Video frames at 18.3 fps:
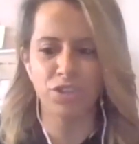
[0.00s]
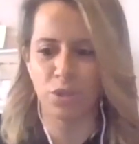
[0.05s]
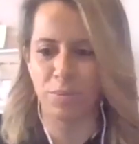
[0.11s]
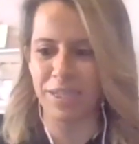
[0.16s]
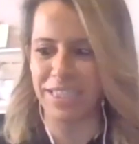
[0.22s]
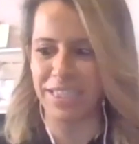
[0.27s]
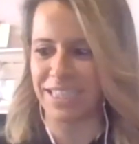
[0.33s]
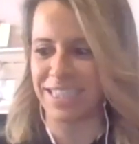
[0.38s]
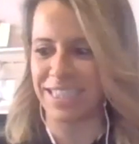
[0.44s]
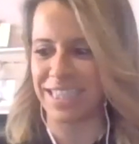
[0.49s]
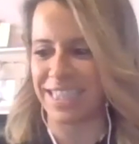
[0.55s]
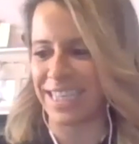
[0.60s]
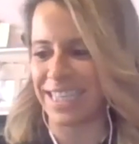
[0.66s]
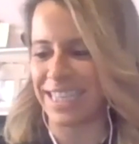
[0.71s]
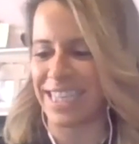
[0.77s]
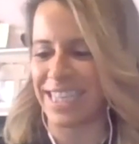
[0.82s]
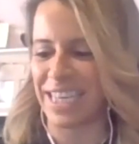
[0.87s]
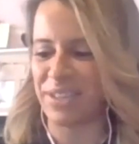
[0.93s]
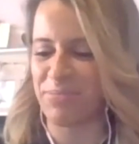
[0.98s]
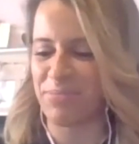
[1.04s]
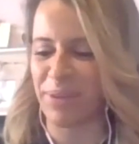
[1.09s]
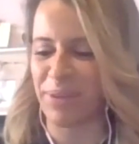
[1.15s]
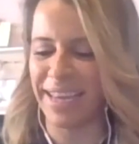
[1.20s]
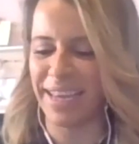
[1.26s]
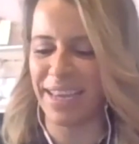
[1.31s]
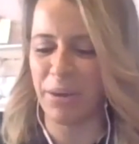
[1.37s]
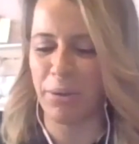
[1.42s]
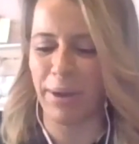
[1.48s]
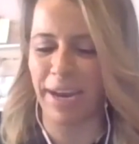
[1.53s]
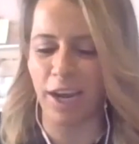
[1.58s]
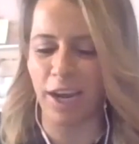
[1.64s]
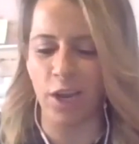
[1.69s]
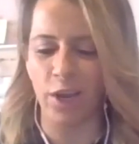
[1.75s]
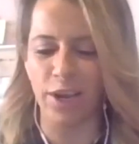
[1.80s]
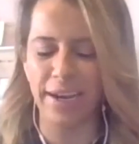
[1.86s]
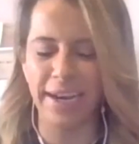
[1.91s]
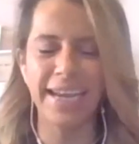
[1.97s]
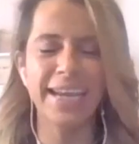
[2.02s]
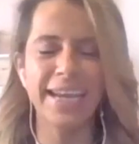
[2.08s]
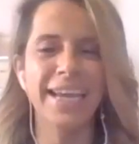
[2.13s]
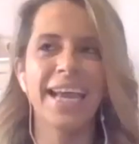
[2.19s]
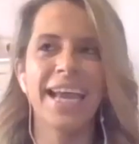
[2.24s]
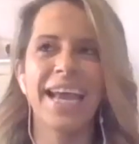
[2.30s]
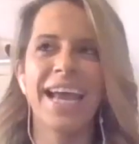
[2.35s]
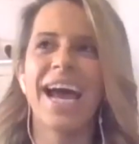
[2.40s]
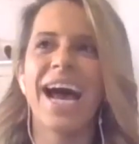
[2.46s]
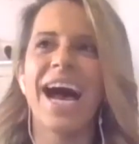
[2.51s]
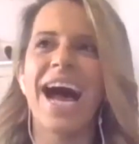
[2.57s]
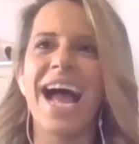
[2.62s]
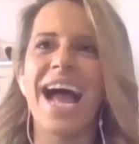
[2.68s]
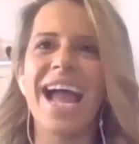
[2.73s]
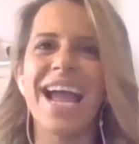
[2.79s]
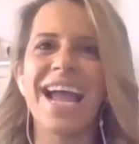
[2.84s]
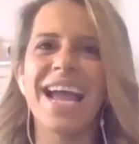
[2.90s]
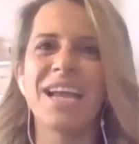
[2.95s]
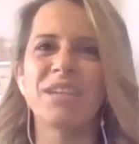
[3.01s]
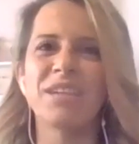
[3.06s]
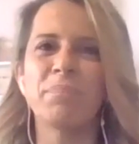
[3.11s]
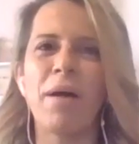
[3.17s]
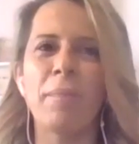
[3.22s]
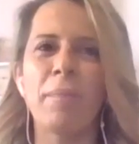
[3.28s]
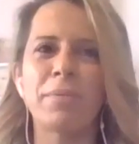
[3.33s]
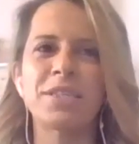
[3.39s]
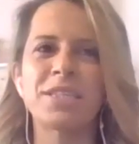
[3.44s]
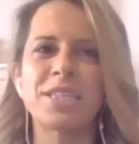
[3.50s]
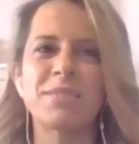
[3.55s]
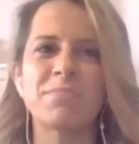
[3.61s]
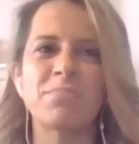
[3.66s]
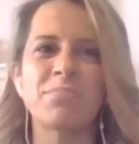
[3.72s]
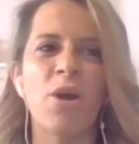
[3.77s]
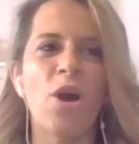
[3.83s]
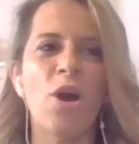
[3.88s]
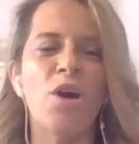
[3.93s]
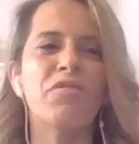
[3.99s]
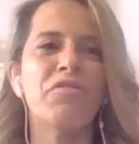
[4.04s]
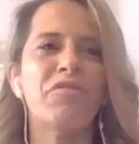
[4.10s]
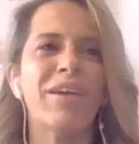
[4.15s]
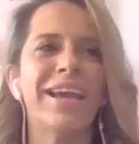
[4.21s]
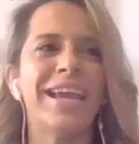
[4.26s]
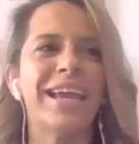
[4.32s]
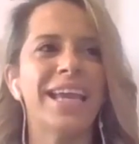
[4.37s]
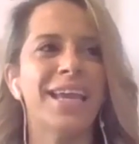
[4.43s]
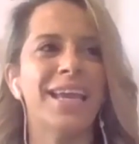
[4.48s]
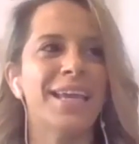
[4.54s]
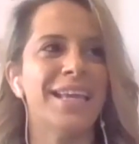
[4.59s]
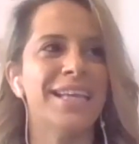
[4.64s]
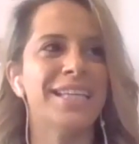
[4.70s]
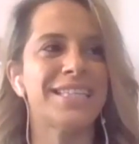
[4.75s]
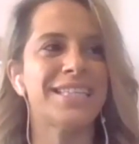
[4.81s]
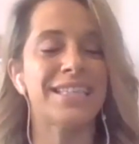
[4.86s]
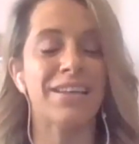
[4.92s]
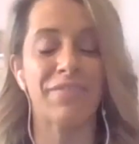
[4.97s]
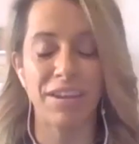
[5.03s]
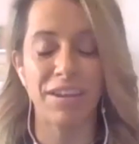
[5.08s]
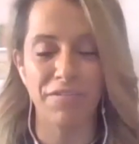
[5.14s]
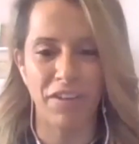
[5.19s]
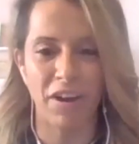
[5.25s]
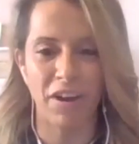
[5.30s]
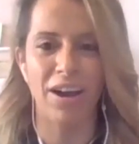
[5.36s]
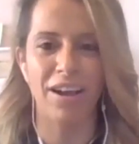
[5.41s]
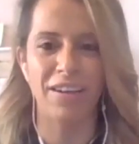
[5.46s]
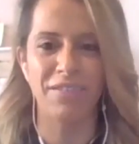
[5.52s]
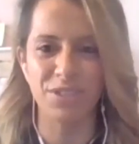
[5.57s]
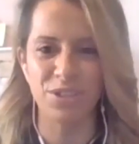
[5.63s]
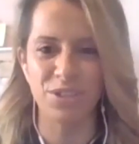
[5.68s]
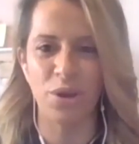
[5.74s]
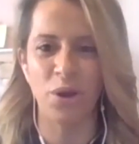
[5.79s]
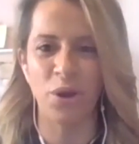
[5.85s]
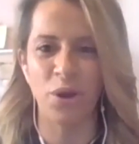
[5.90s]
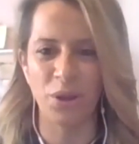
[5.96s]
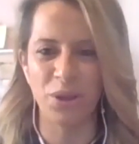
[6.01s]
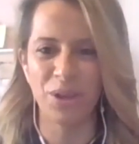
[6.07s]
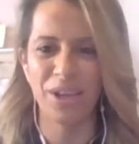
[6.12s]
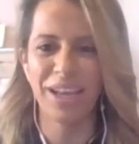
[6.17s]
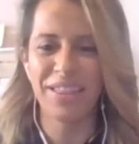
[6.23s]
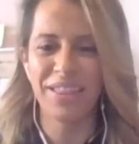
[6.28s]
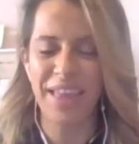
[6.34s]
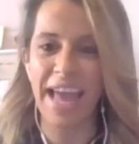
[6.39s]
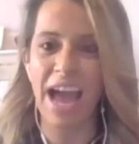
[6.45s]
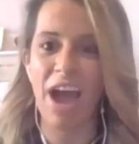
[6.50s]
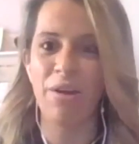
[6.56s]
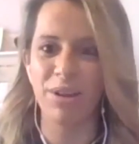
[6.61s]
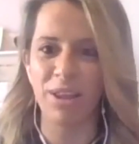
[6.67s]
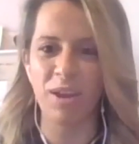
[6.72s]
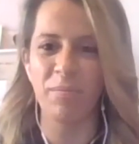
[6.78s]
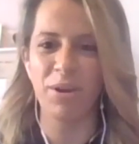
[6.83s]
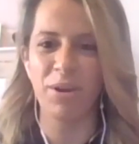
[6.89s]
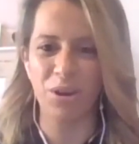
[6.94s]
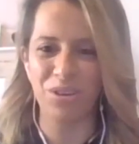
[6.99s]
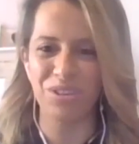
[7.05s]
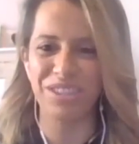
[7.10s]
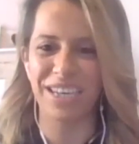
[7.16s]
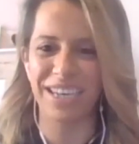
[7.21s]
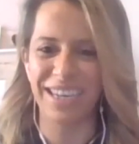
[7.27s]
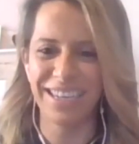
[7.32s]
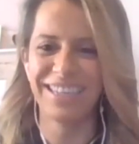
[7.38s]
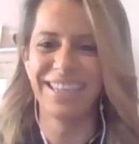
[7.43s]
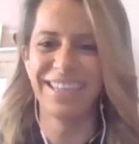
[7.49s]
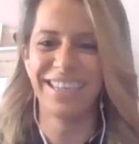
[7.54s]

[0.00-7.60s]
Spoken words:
She'll be 66 next week, Queen Lodi. And Papa Smurf, he is 75. So they are a little bit older.